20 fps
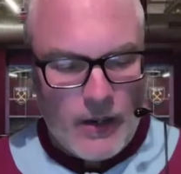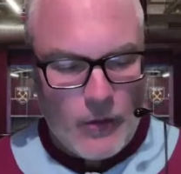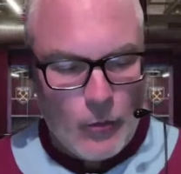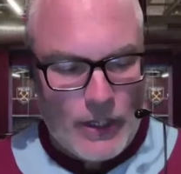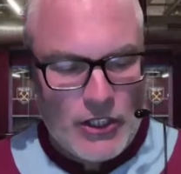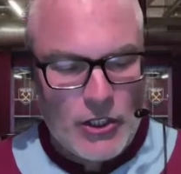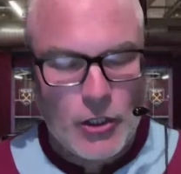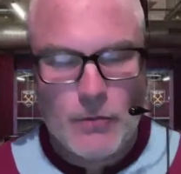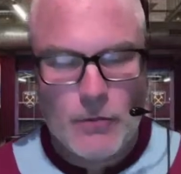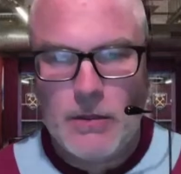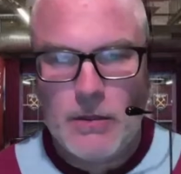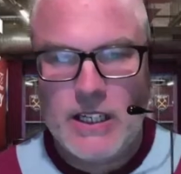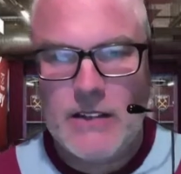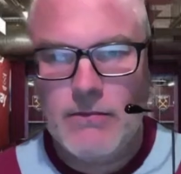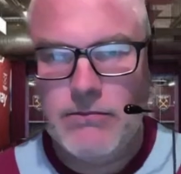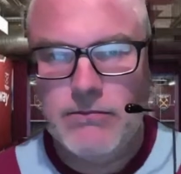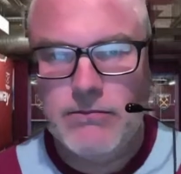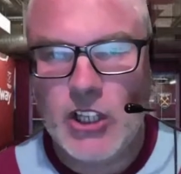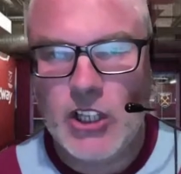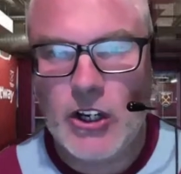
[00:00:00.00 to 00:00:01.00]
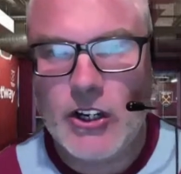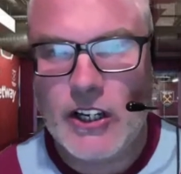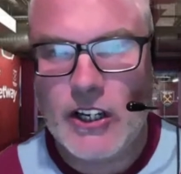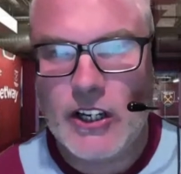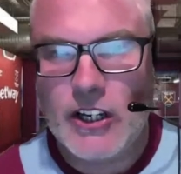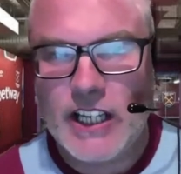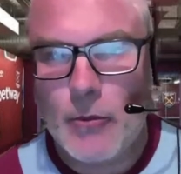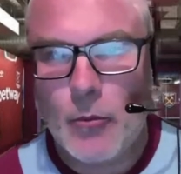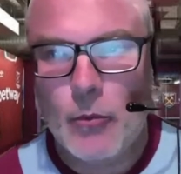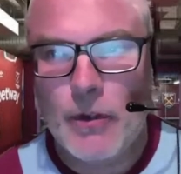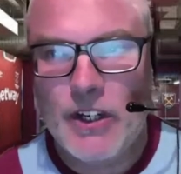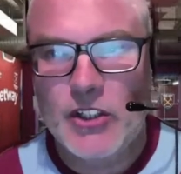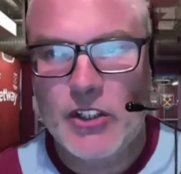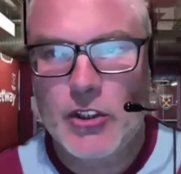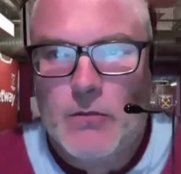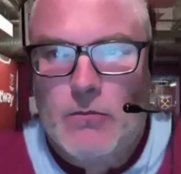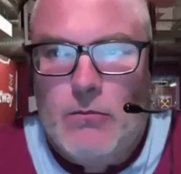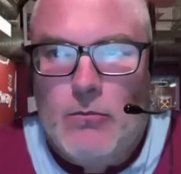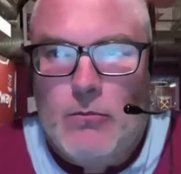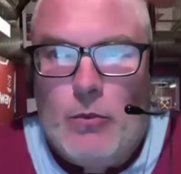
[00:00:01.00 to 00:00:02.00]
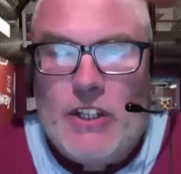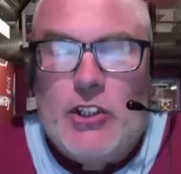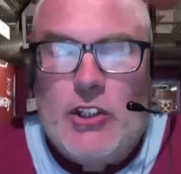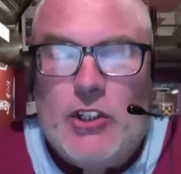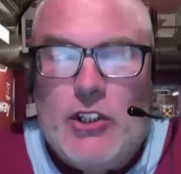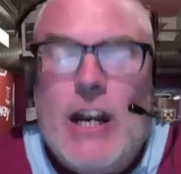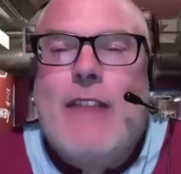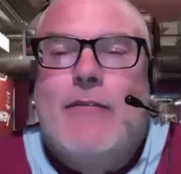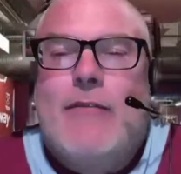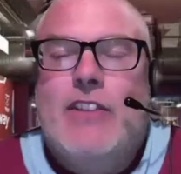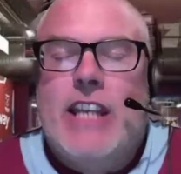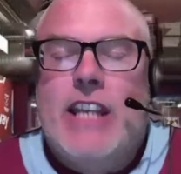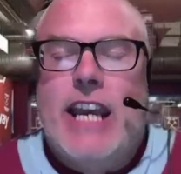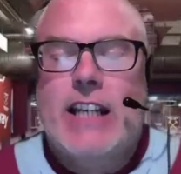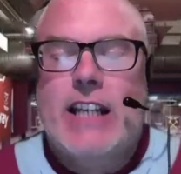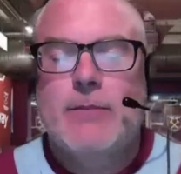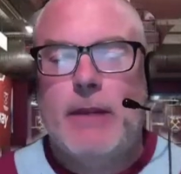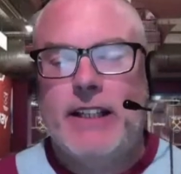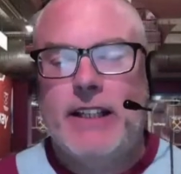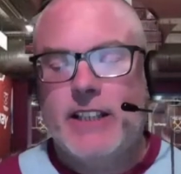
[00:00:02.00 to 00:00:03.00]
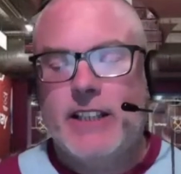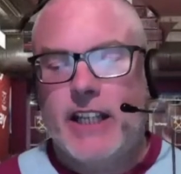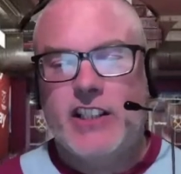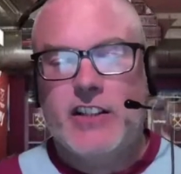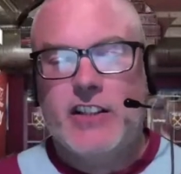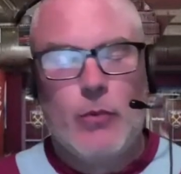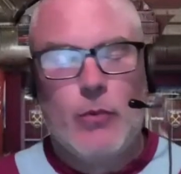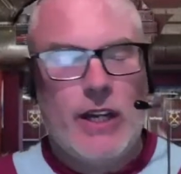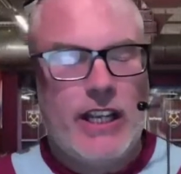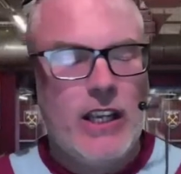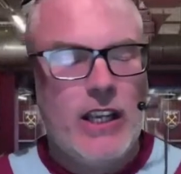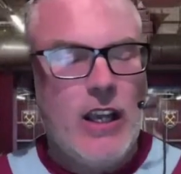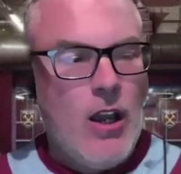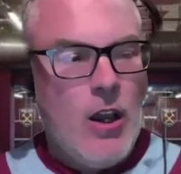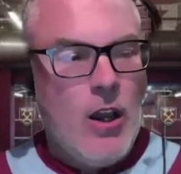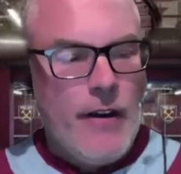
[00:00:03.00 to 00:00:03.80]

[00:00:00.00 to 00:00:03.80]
we should be turning up and we should have the expectation of winning.